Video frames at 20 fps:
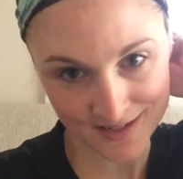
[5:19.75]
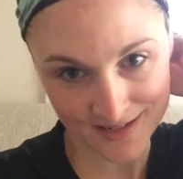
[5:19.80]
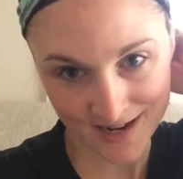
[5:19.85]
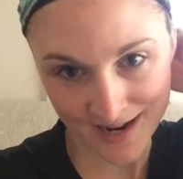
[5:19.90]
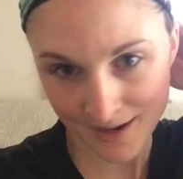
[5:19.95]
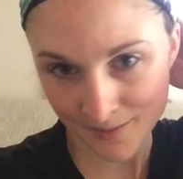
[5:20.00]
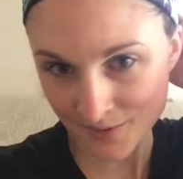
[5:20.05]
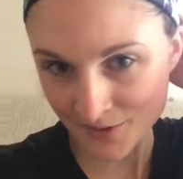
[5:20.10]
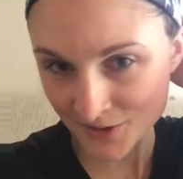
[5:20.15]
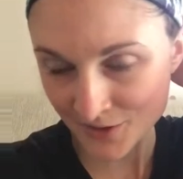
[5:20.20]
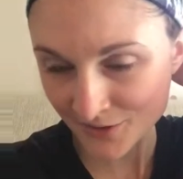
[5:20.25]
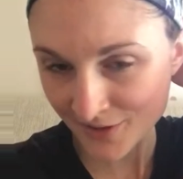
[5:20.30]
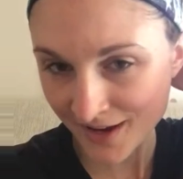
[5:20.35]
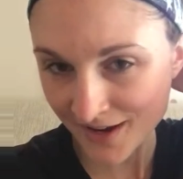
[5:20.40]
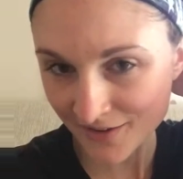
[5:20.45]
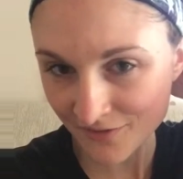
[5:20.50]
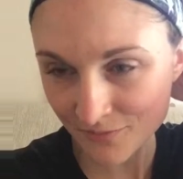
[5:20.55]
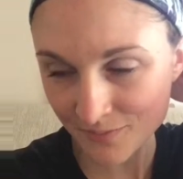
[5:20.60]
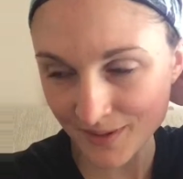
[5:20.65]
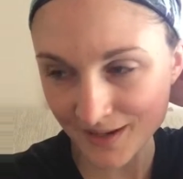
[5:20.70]
time in your
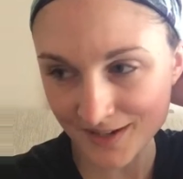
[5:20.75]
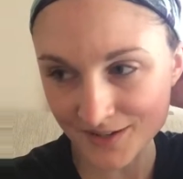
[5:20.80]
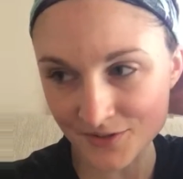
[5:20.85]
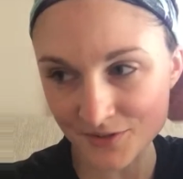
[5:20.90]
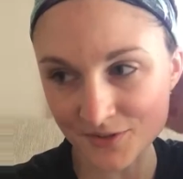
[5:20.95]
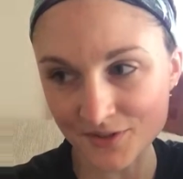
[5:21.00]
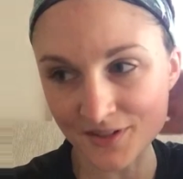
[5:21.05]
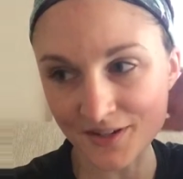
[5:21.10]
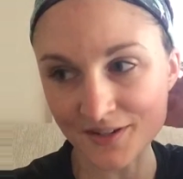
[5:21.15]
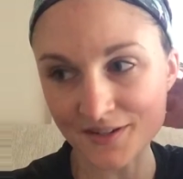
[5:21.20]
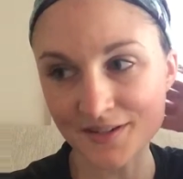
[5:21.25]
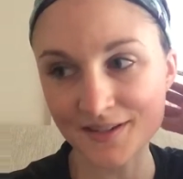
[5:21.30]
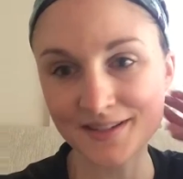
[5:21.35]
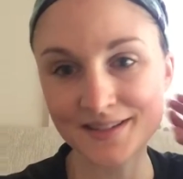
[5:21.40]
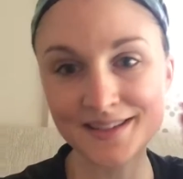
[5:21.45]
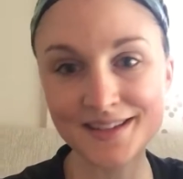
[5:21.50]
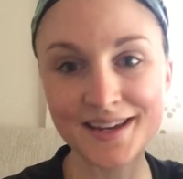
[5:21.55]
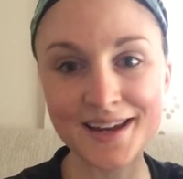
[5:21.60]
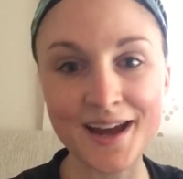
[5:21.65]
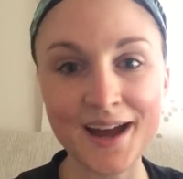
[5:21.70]
life, because you start to
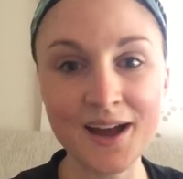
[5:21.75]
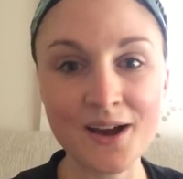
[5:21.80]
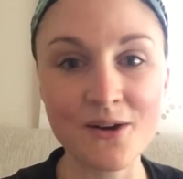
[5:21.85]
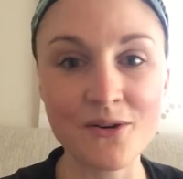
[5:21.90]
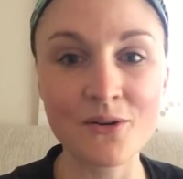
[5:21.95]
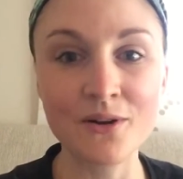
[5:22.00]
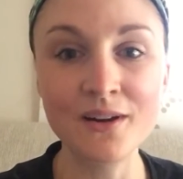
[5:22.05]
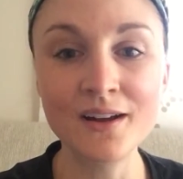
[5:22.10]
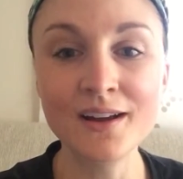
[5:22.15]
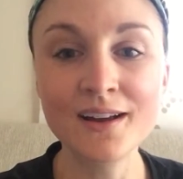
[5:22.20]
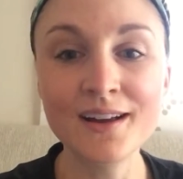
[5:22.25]
see how